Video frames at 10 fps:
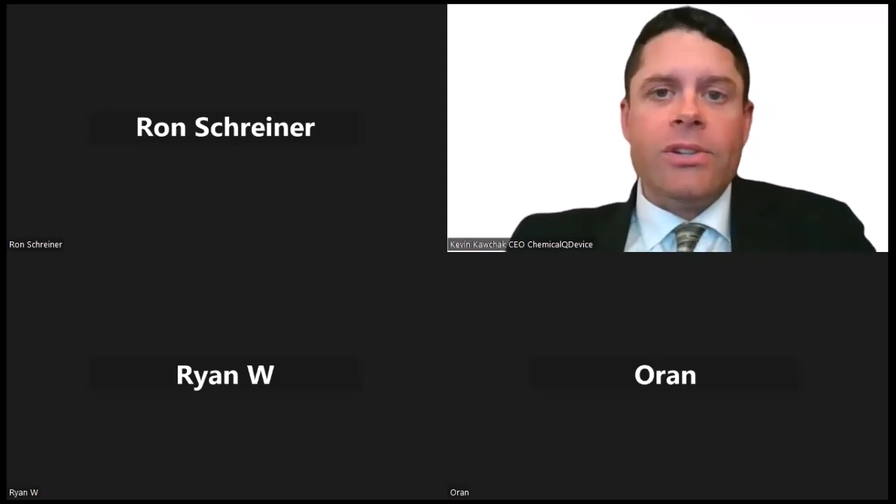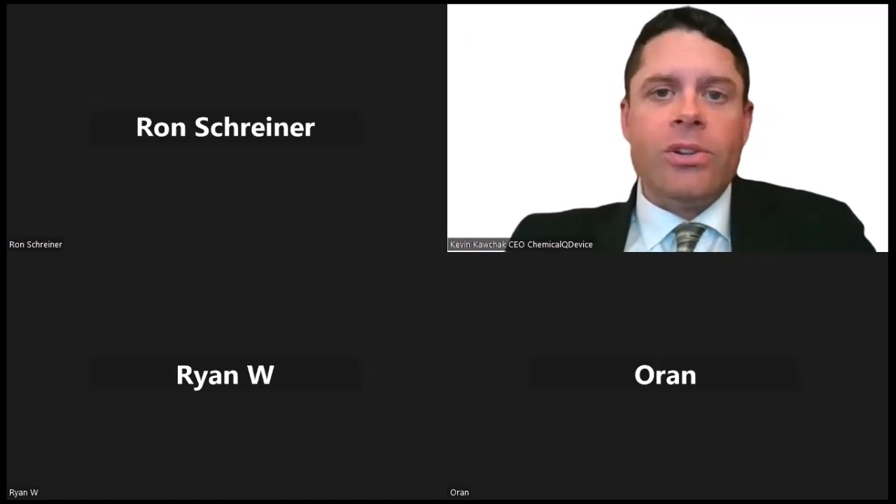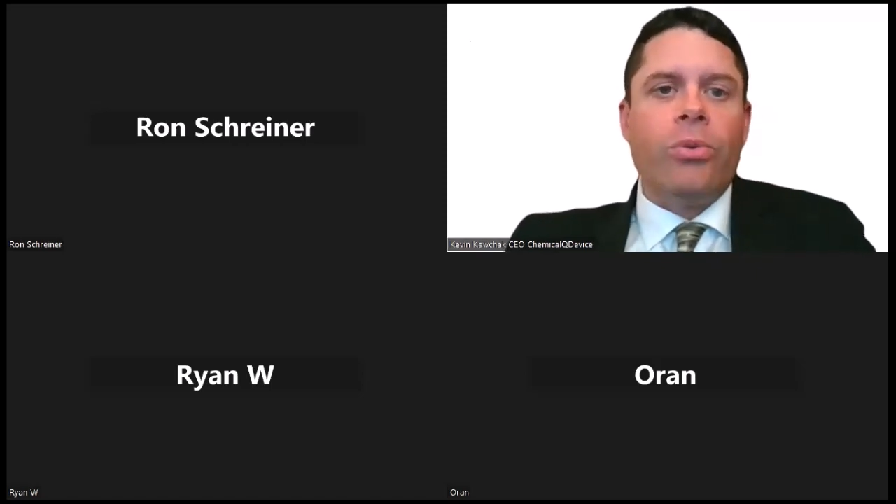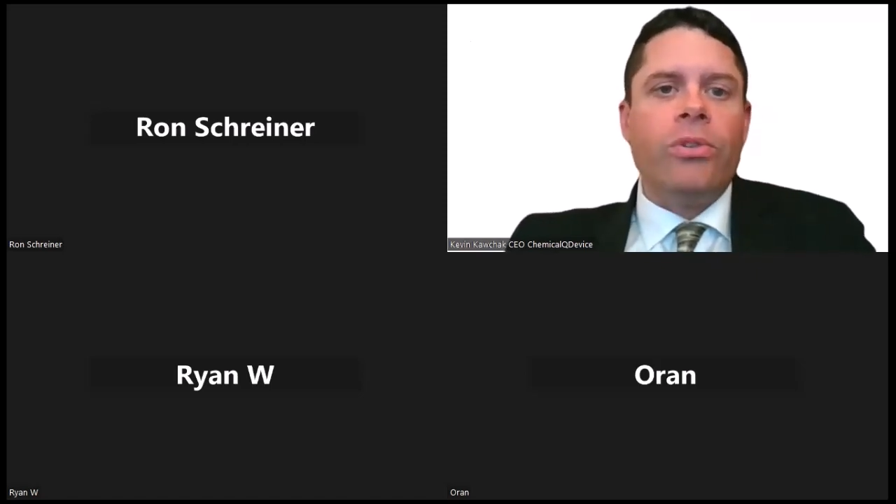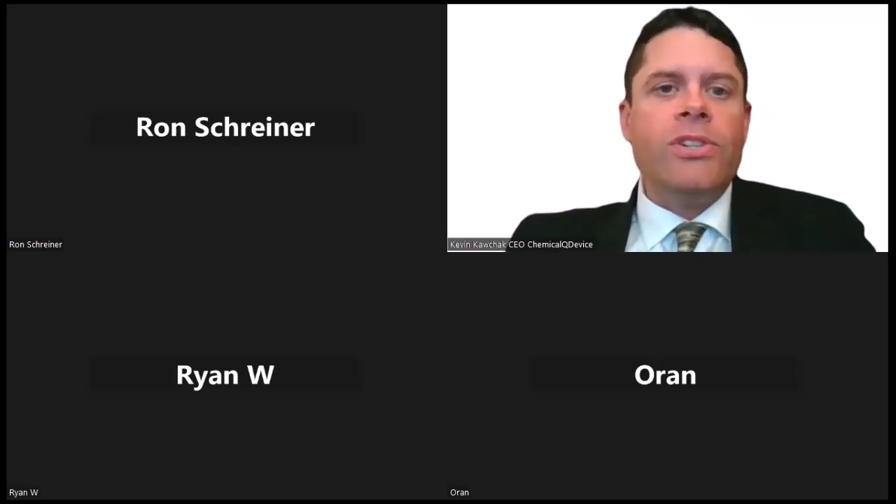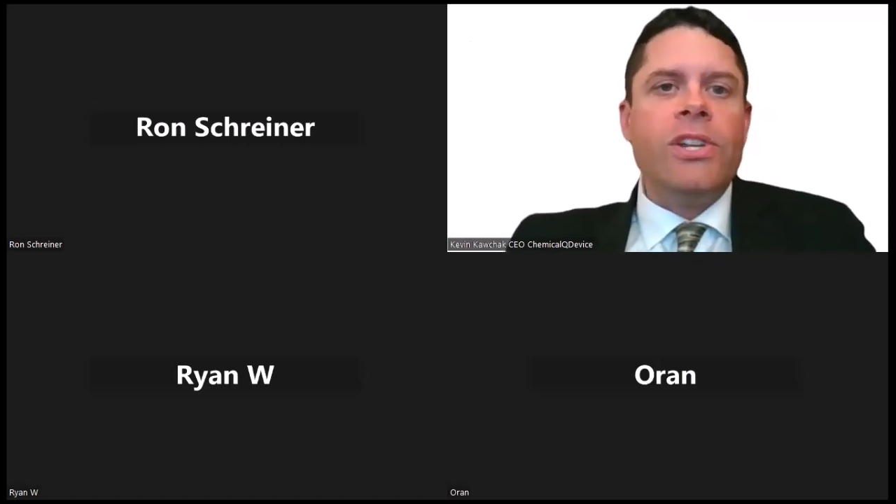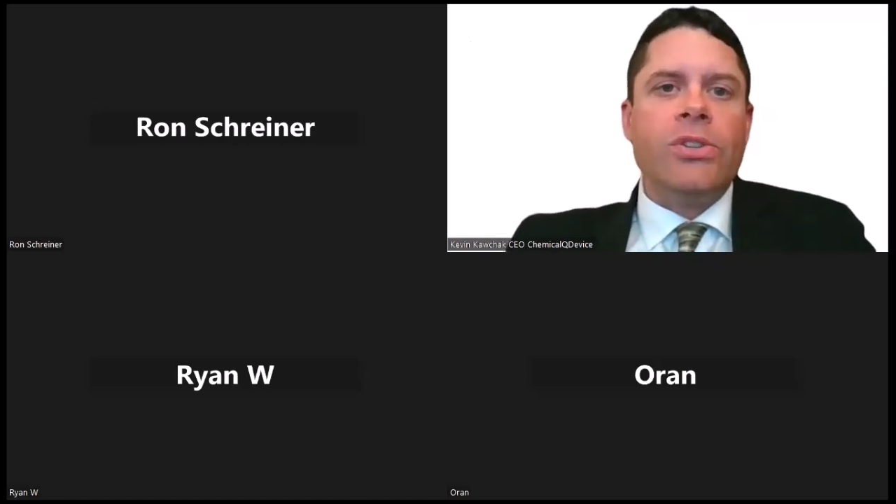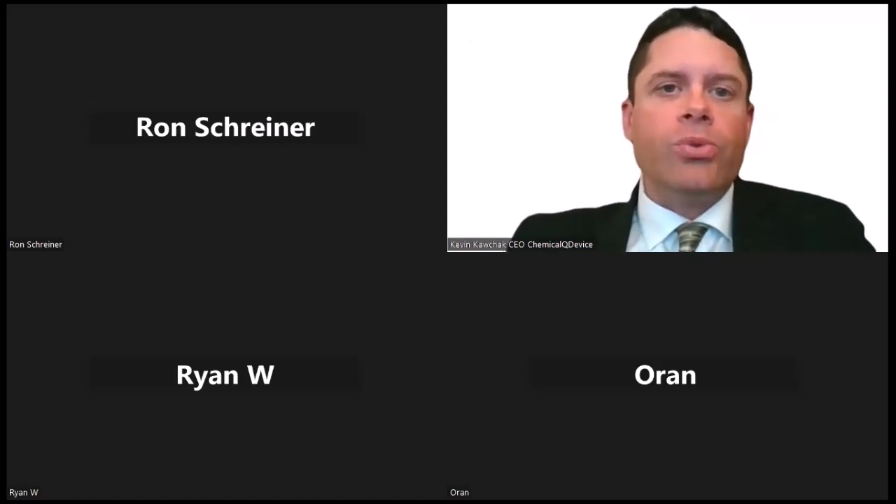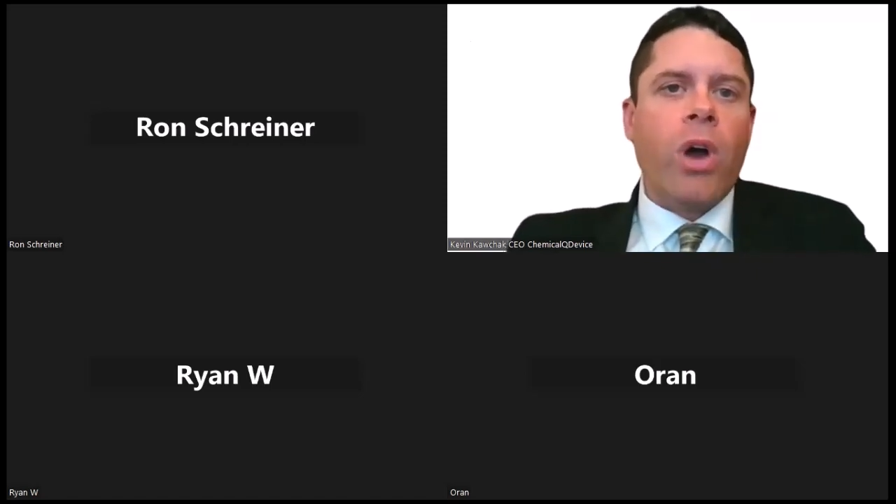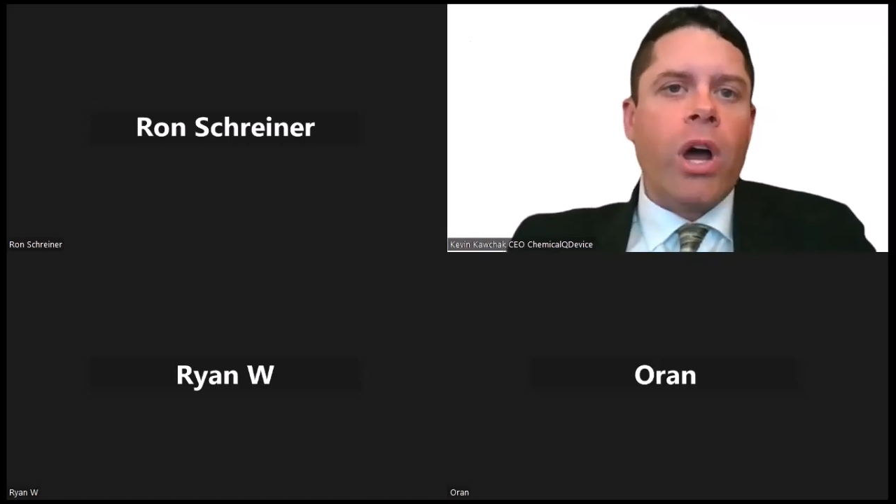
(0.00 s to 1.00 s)
still see
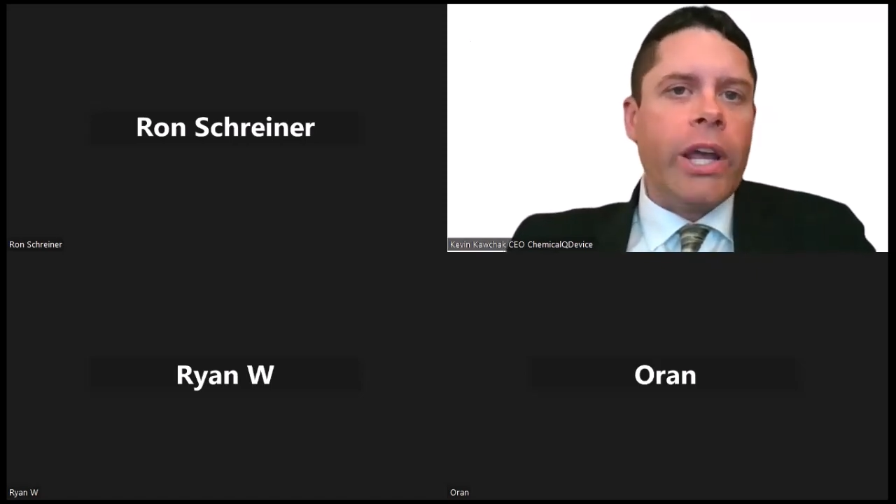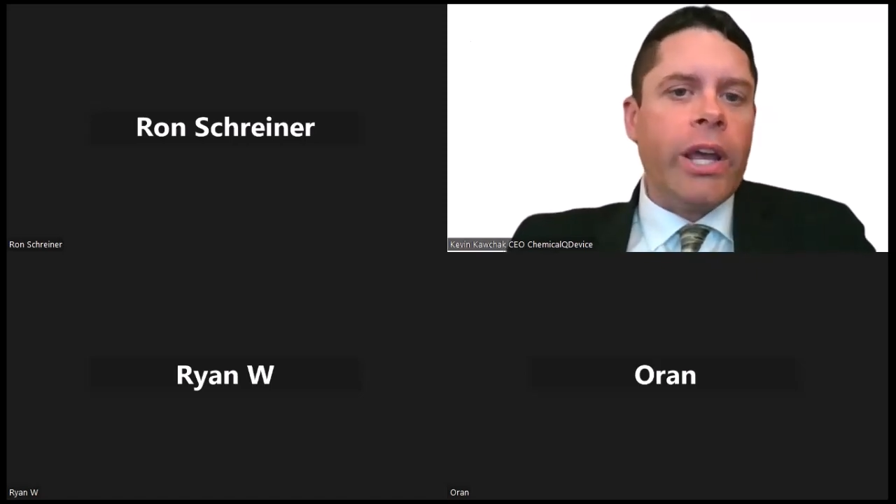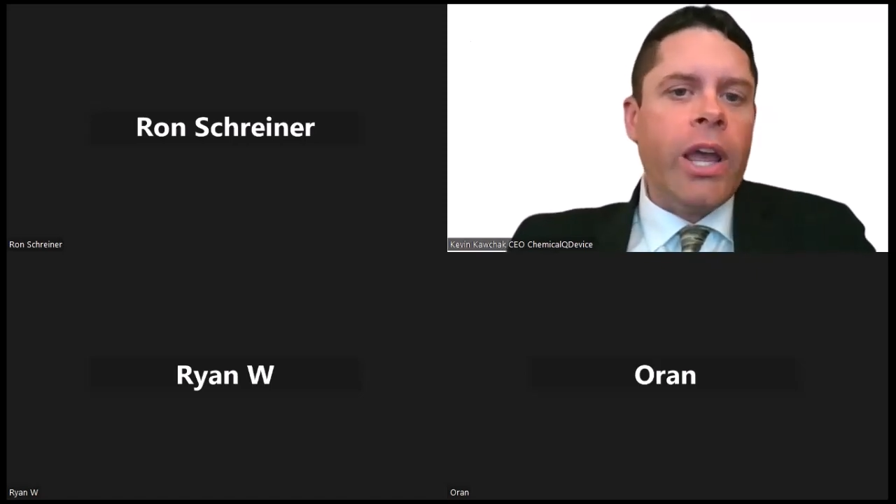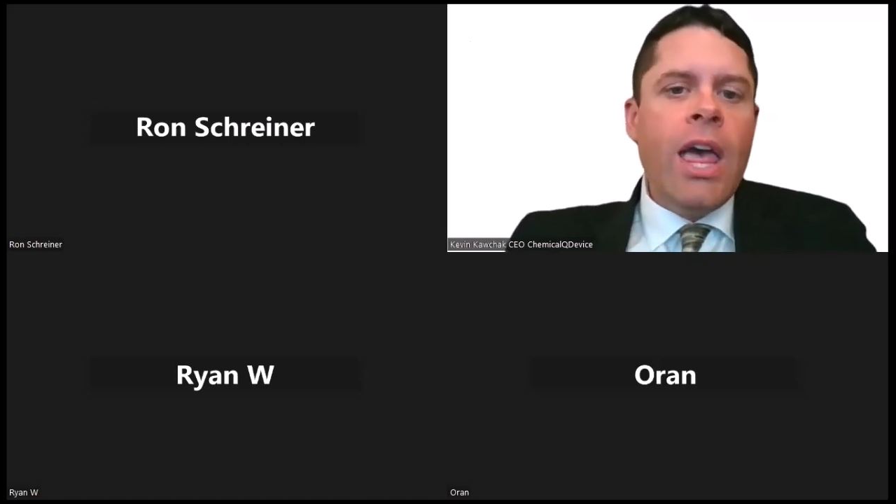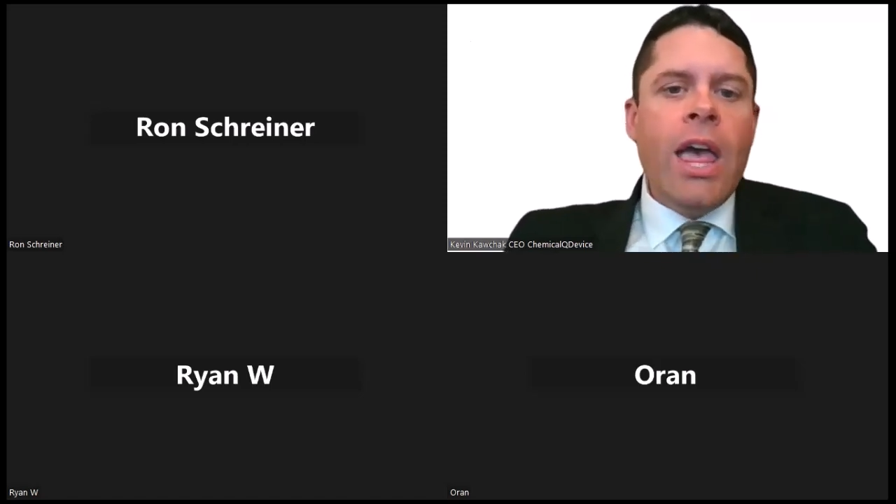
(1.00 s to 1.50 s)
is running.